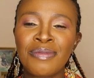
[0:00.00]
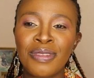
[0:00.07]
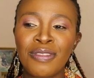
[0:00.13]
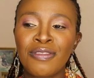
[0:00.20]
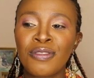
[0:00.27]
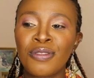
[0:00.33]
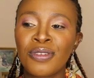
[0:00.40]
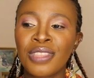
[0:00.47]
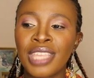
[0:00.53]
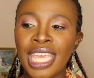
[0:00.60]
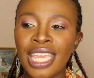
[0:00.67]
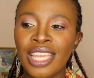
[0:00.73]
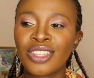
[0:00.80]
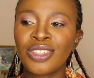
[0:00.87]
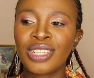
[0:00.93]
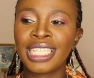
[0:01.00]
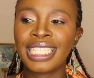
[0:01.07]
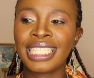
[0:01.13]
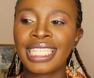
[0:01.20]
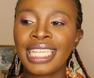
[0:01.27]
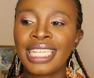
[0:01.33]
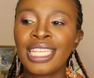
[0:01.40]
before they actually
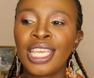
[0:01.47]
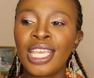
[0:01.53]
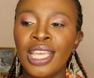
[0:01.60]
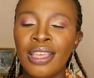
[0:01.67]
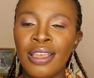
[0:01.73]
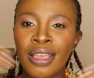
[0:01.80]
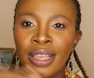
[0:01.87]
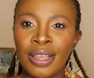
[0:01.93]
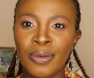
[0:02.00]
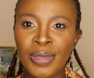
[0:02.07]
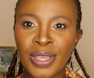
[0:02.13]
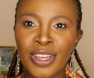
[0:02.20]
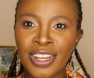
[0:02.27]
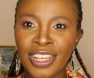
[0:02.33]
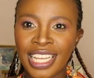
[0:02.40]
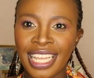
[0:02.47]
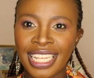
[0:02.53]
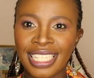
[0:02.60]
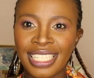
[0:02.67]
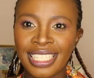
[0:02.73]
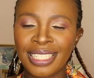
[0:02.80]
said we're gonna cut.